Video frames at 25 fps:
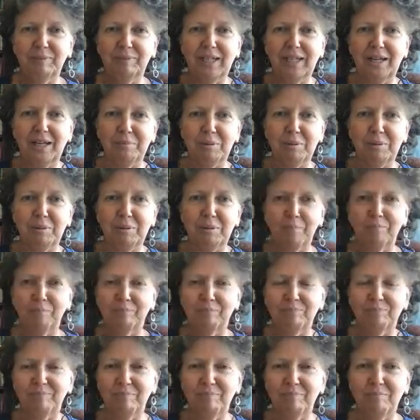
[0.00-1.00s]
become
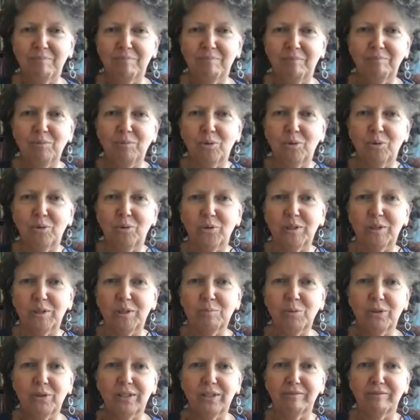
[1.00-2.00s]
more and
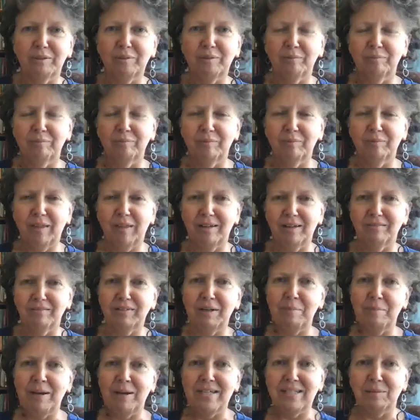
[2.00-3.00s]
more of an
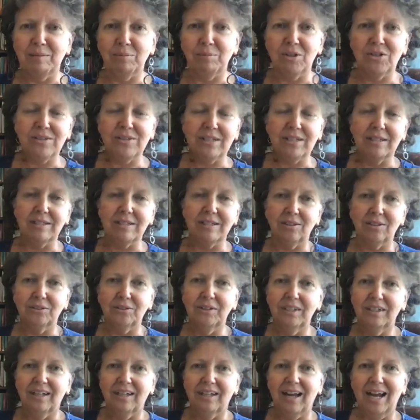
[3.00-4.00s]
amazing person.
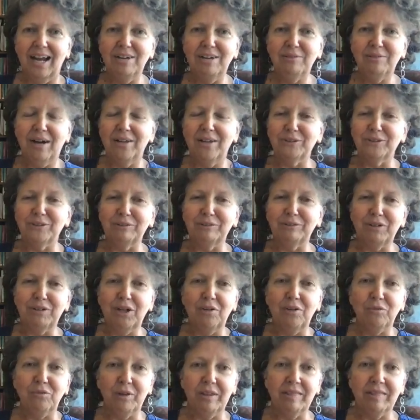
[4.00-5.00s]
So I'd rather
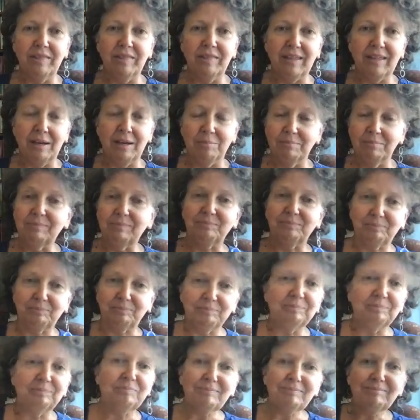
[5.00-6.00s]
evolve with them
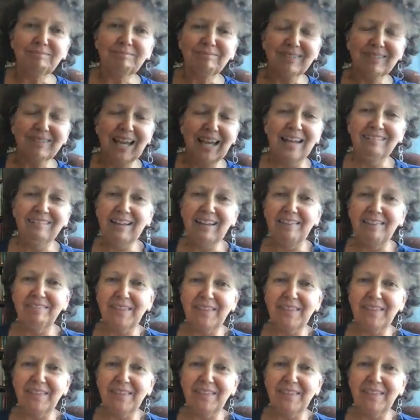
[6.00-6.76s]
and let